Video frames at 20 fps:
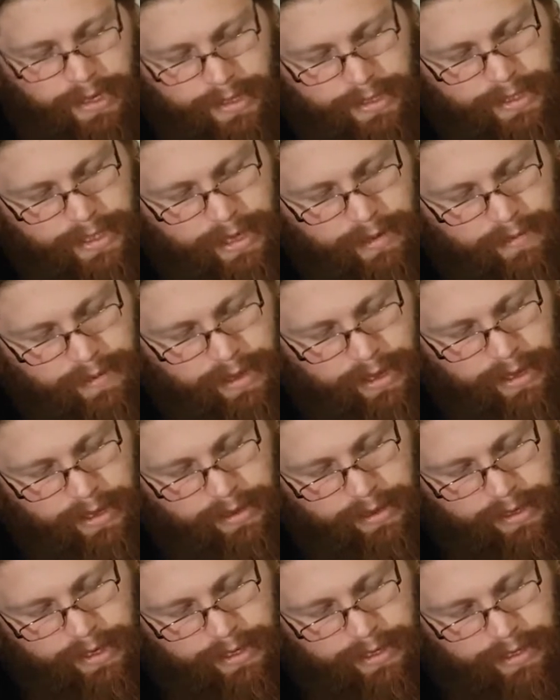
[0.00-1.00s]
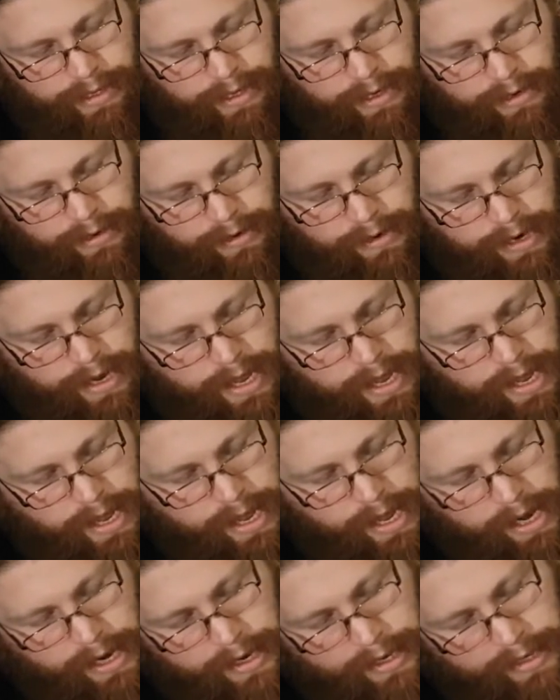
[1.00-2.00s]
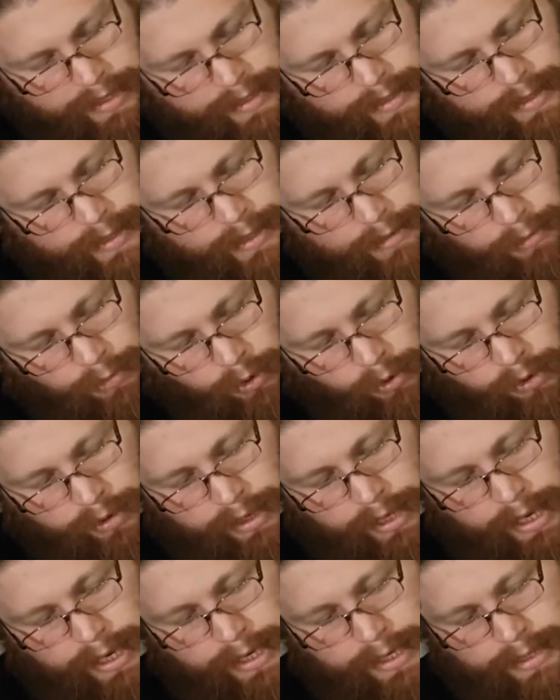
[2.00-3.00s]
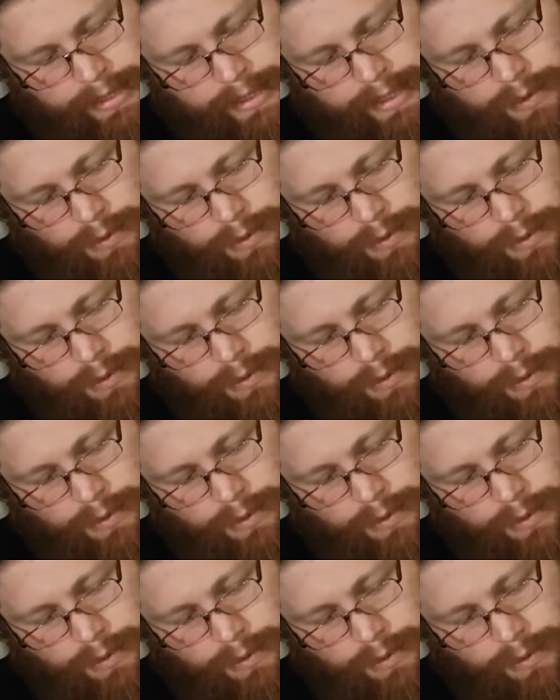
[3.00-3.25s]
Same thing on this here, and you can see the mold lines as